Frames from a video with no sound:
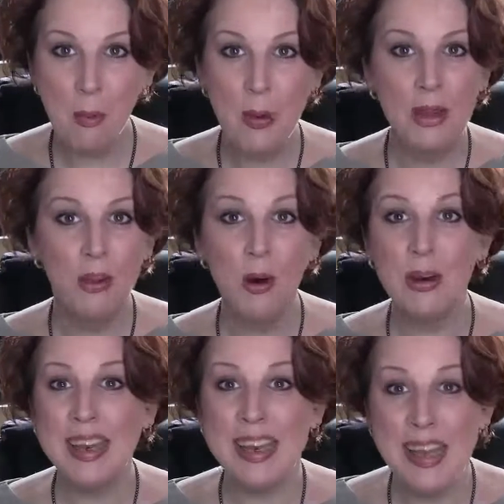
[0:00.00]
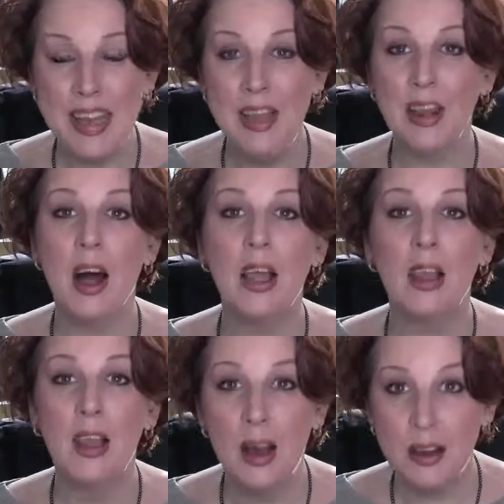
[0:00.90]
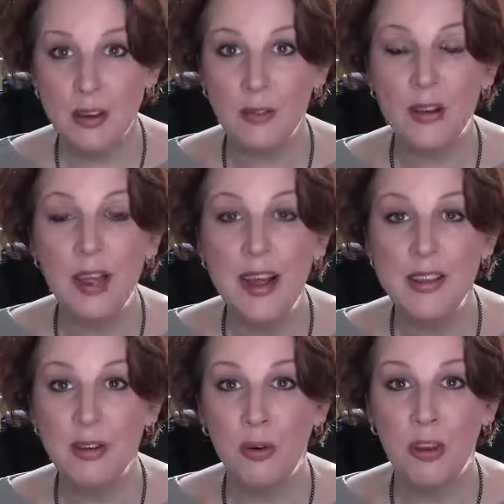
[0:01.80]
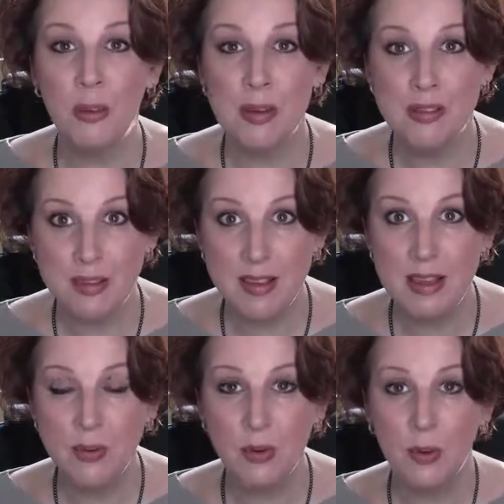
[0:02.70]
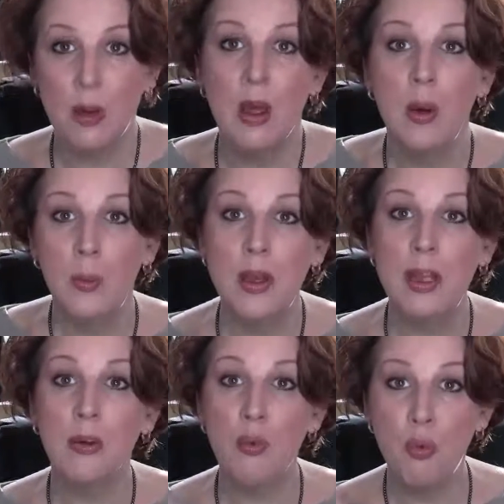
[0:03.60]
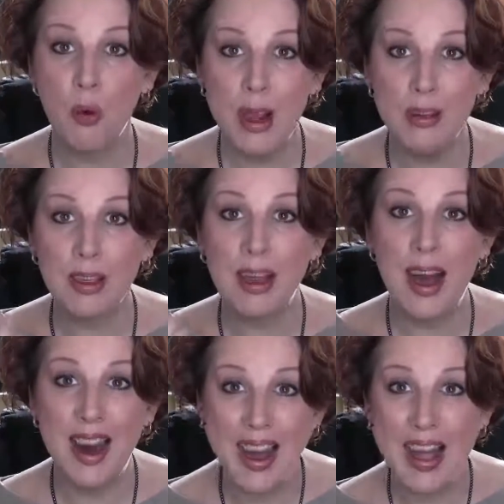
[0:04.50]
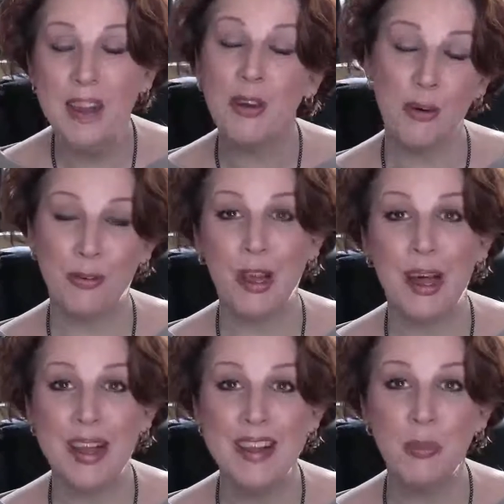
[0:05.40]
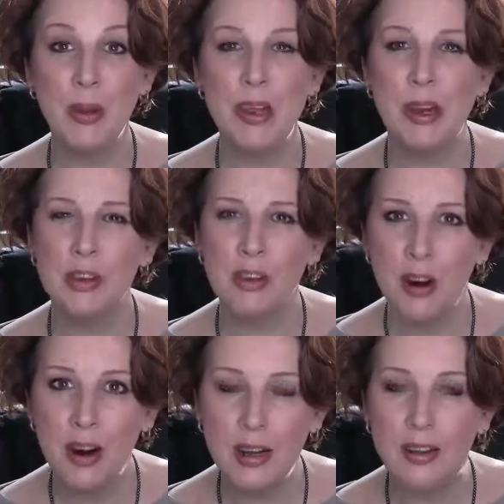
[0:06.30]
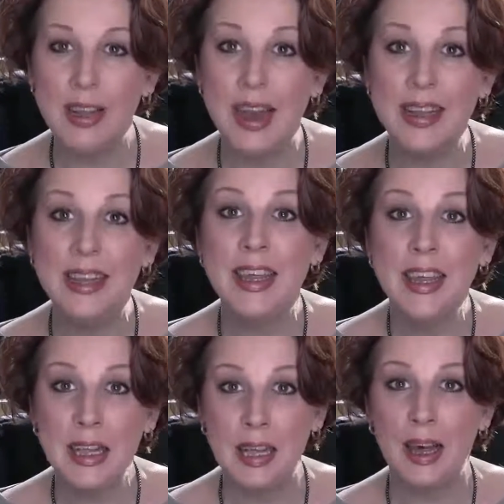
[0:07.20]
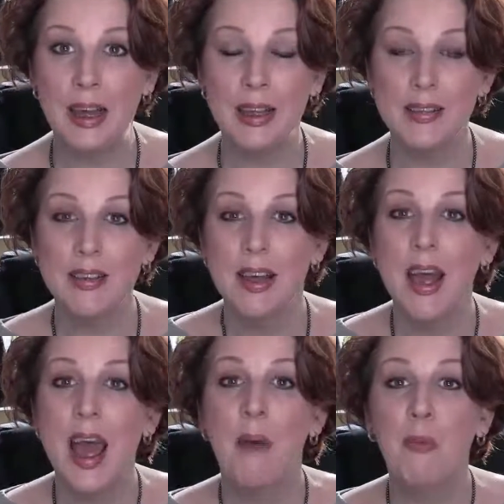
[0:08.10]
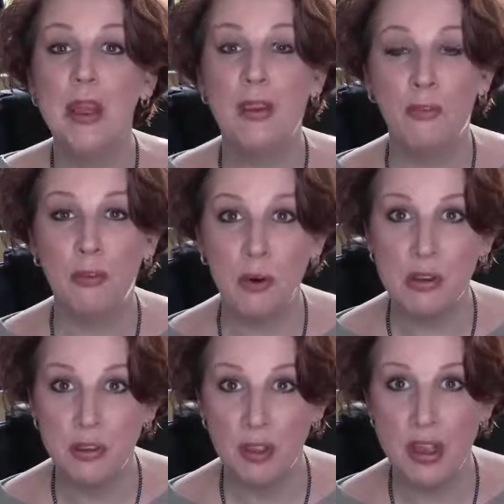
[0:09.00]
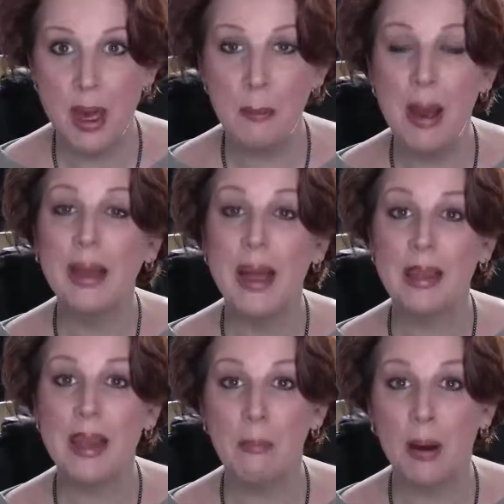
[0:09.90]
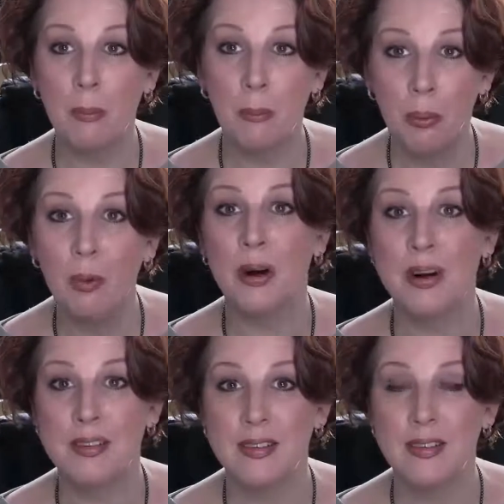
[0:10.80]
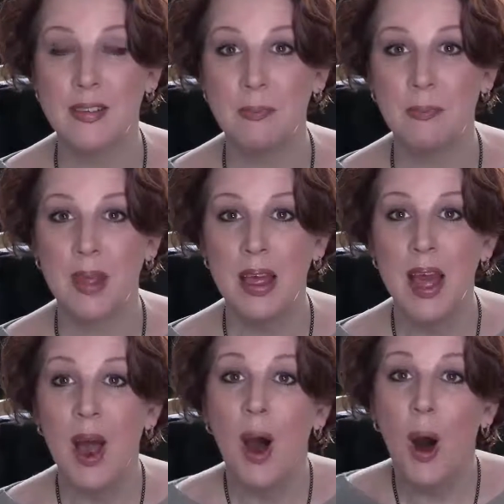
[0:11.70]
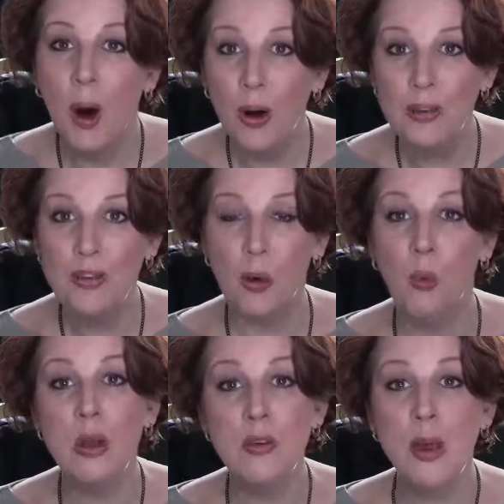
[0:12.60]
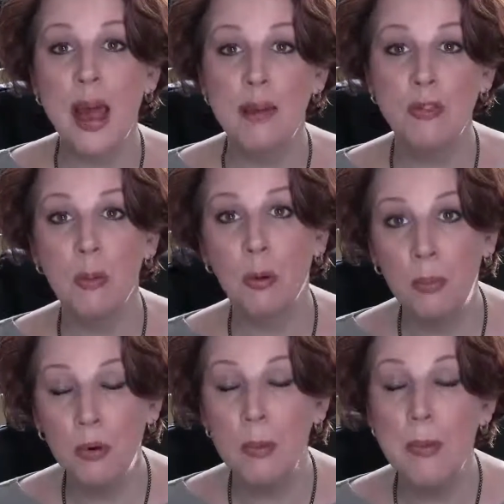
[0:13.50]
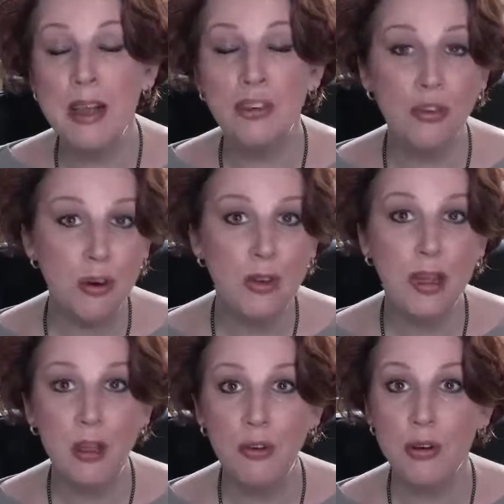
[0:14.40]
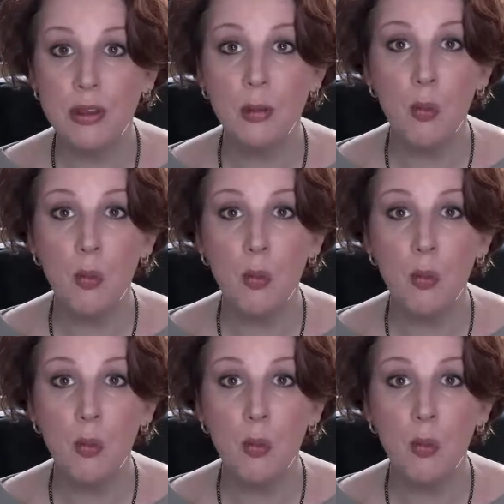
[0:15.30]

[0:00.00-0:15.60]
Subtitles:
we don't need a lot of clients in order to be successful. We need the right kind of client. We need our targeted ideal clients. We need to focus on them and get them on board. Also, once we have them on board, make sure that you treat them